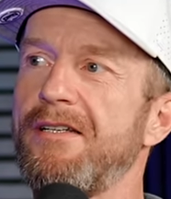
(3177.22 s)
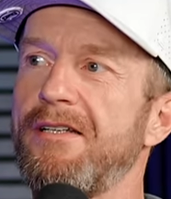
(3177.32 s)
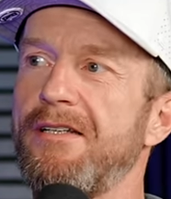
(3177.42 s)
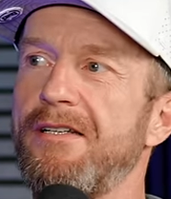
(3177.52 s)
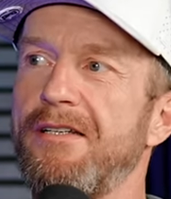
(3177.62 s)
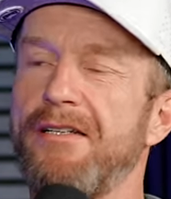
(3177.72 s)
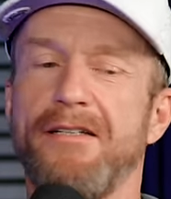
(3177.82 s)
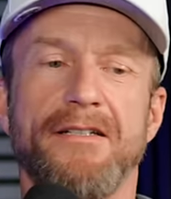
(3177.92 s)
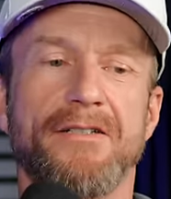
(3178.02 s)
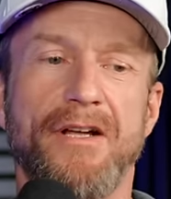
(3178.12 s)
straight black,
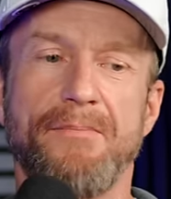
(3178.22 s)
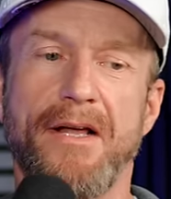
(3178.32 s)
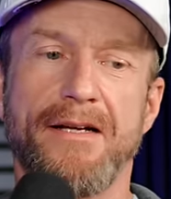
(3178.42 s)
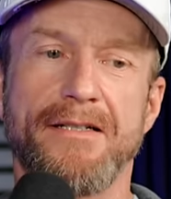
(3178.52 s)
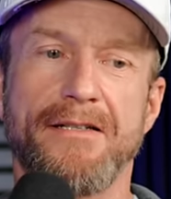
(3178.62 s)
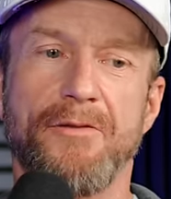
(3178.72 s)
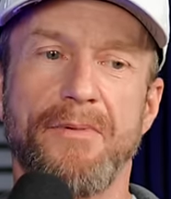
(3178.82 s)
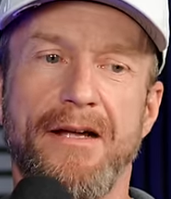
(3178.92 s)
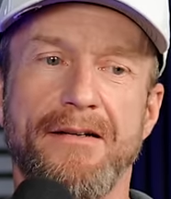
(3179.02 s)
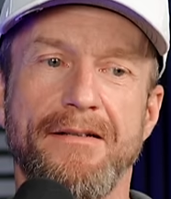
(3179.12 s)
stealth straight black. black, stealth
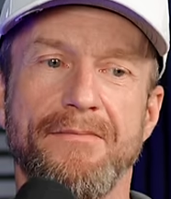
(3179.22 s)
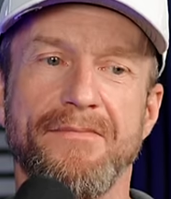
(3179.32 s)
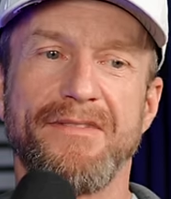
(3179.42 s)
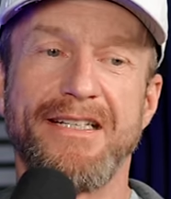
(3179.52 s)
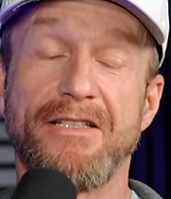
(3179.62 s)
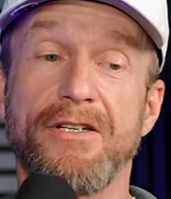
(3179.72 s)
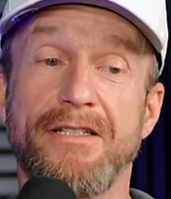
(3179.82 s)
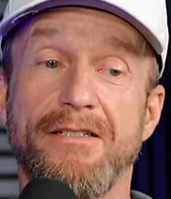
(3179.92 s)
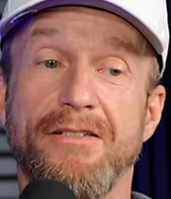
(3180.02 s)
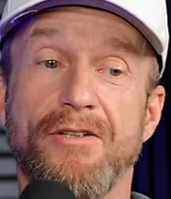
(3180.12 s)
black. Yeah, this
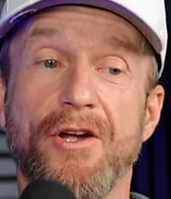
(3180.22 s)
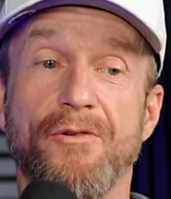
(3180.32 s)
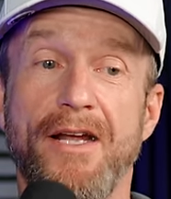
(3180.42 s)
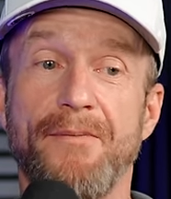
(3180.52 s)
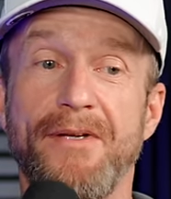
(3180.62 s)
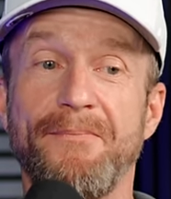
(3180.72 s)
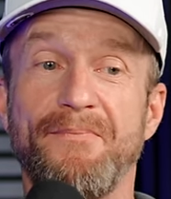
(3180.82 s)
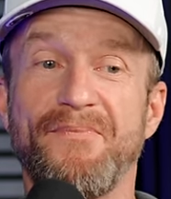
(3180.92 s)
looks dark gray to me